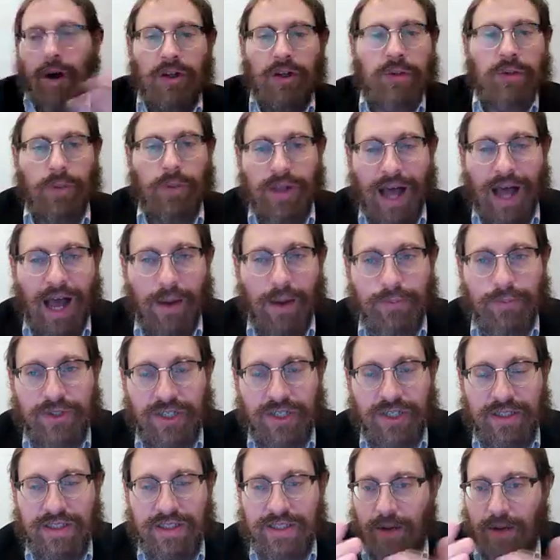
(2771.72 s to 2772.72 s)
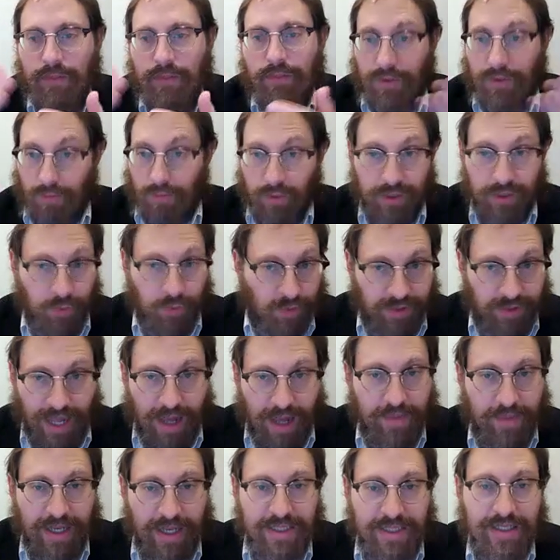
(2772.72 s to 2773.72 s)
multiple options, some which will
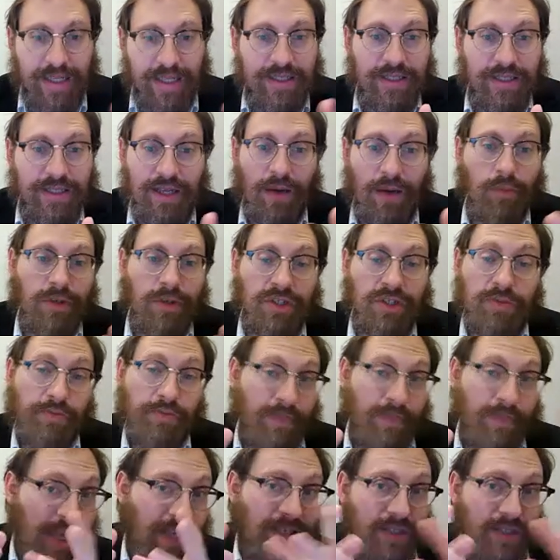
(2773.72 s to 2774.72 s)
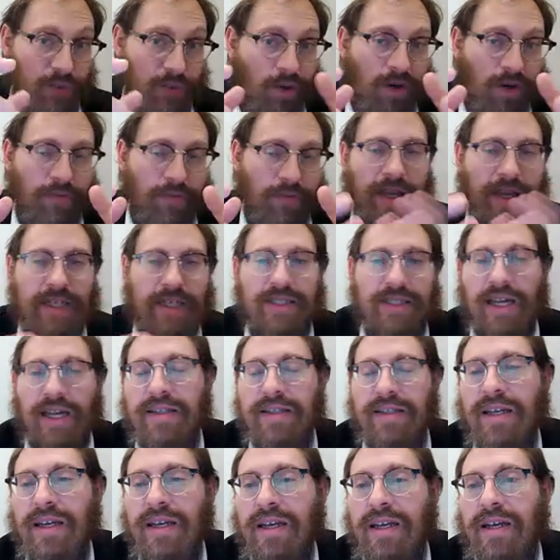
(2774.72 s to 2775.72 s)
not make sense, some which may sort of make
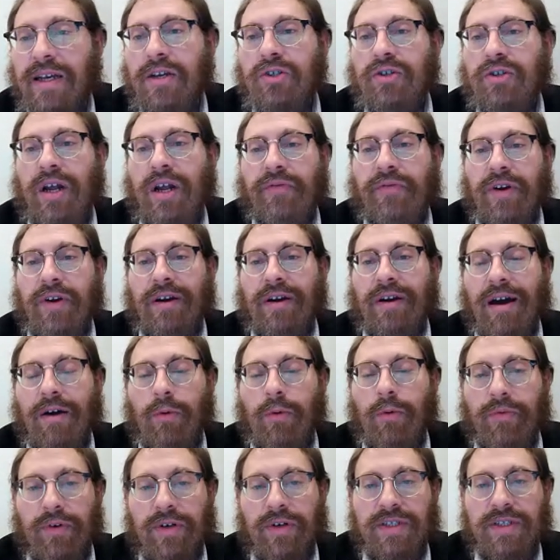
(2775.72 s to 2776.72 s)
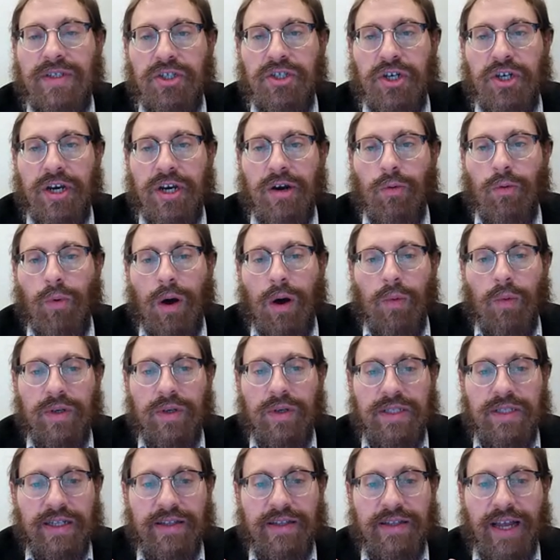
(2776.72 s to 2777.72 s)
sense. Try to figure out, reverse engineer, what
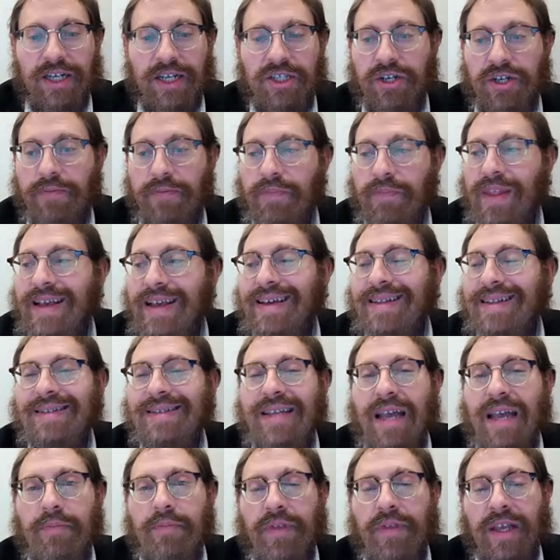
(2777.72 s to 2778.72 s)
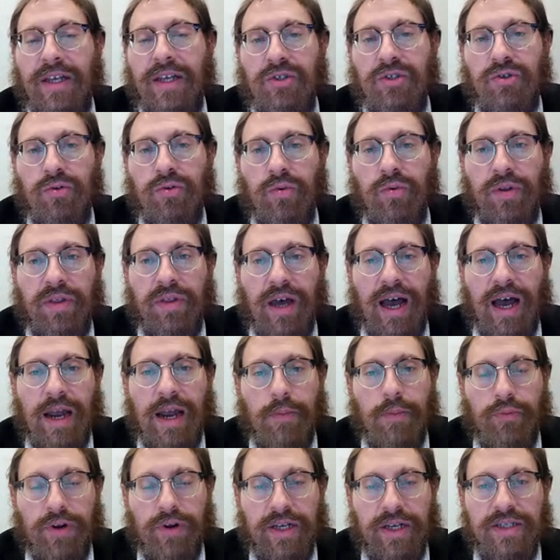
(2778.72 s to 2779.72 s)
was the intention. Same thing is true with the
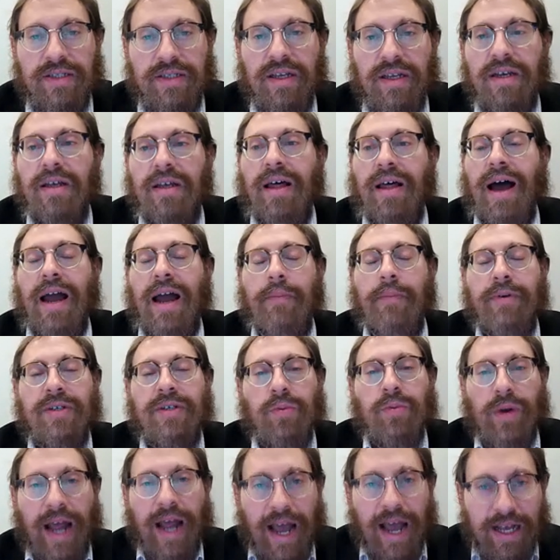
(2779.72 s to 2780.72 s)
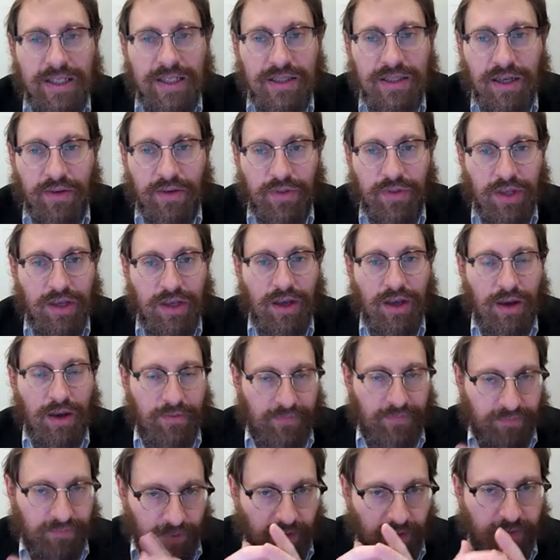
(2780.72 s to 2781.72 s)
high priest. The high priest would ask of the
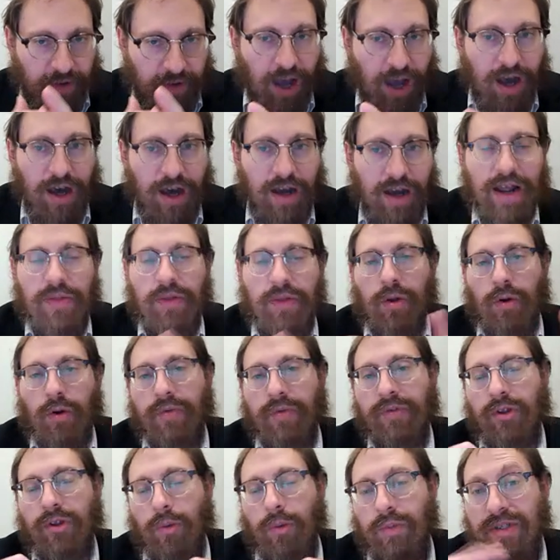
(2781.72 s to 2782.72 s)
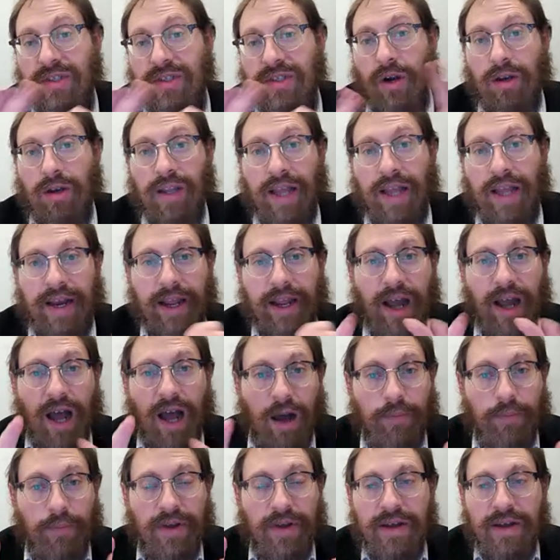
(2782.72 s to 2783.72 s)
of, of God, and the Urim v'Tumim would start lighting
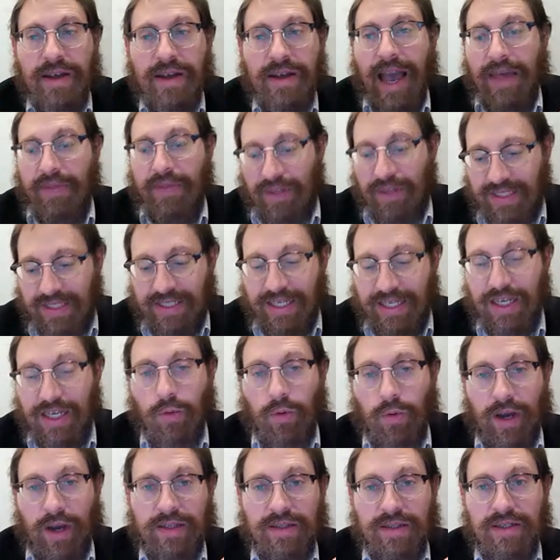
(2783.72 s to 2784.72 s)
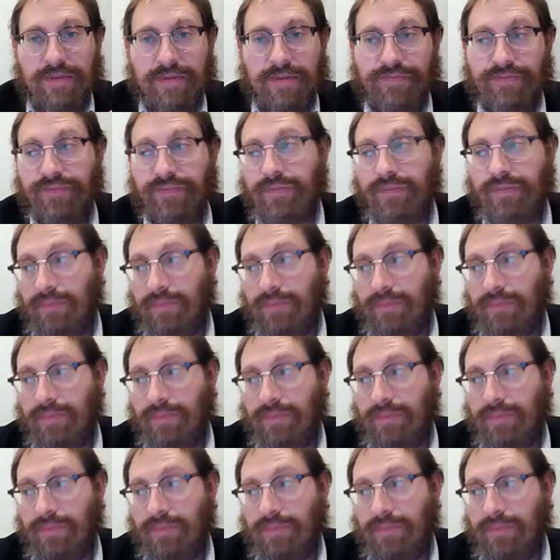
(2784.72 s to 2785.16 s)
up, and the sequence